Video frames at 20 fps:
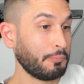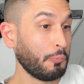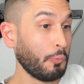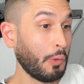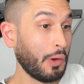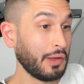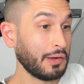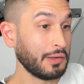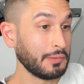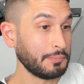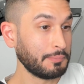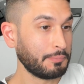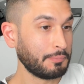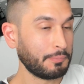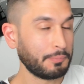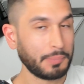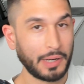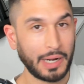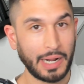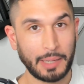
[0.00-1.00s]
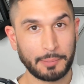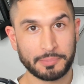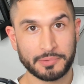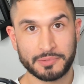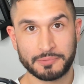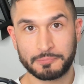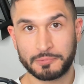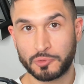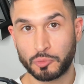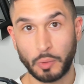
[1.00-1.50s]
want to
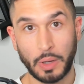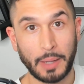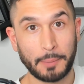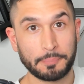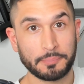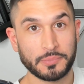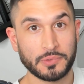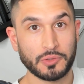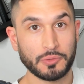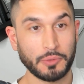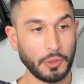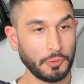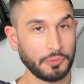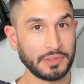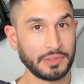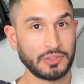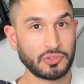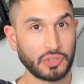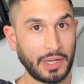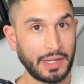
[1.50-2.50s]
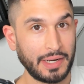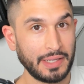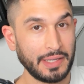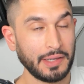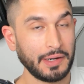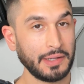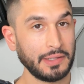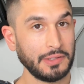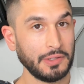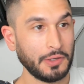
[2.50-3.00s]
perhaps swap DeRozan, try to
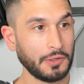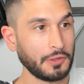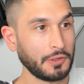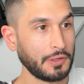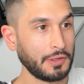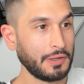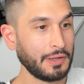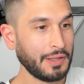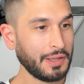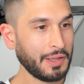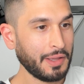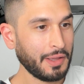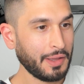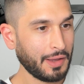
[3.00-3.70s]
get a younger